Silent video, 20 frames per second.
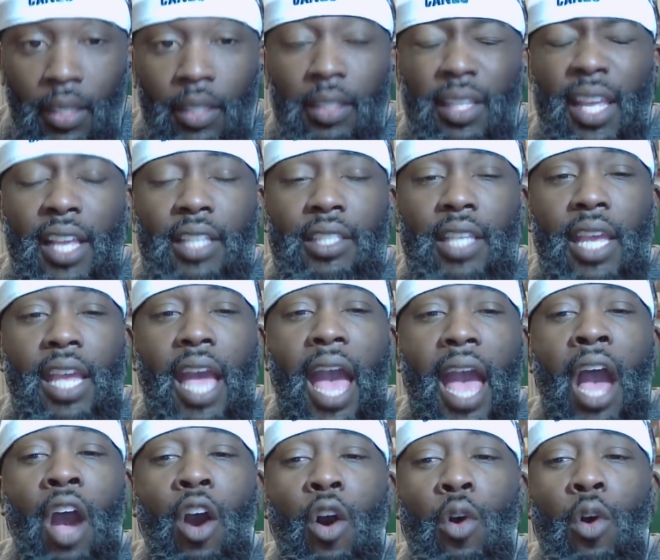They say
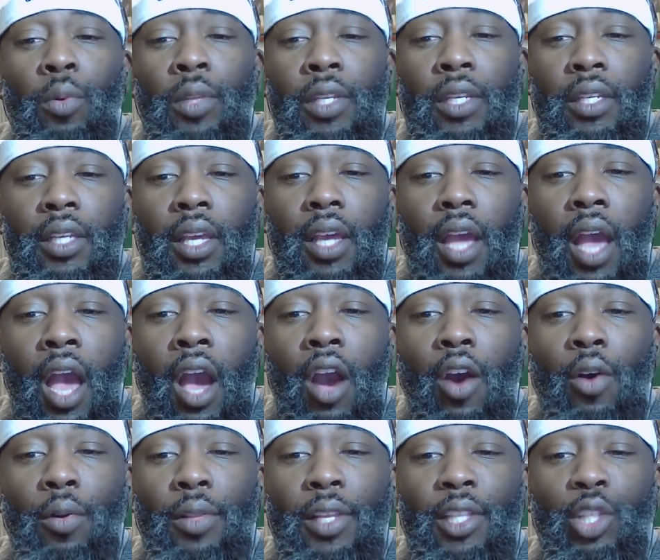I
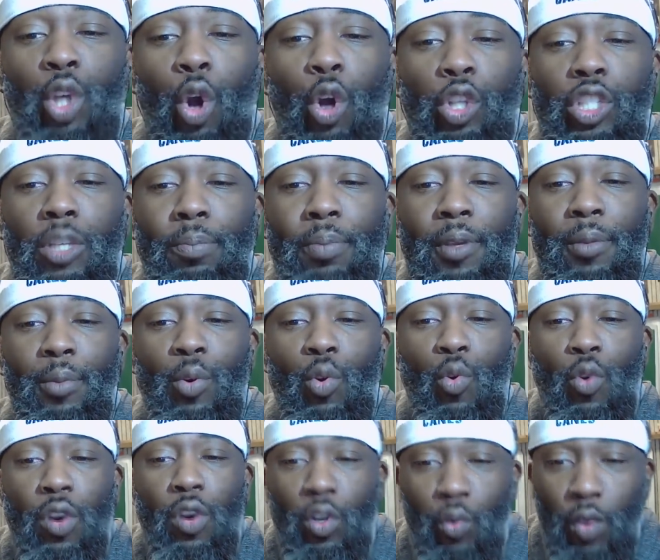only talk to people
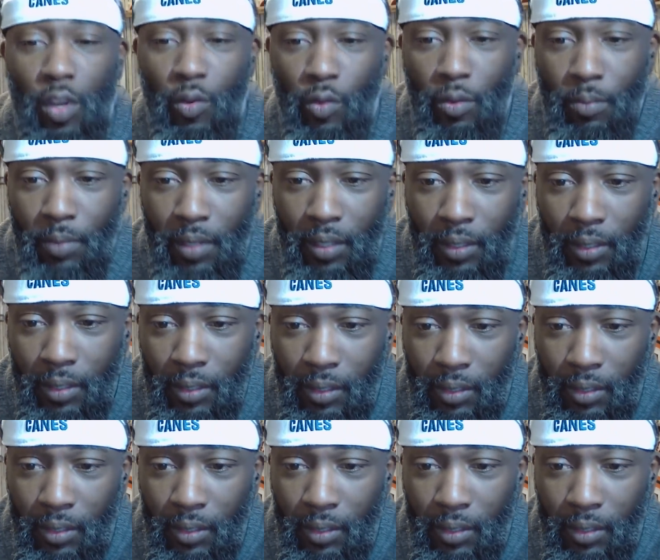who agree with me.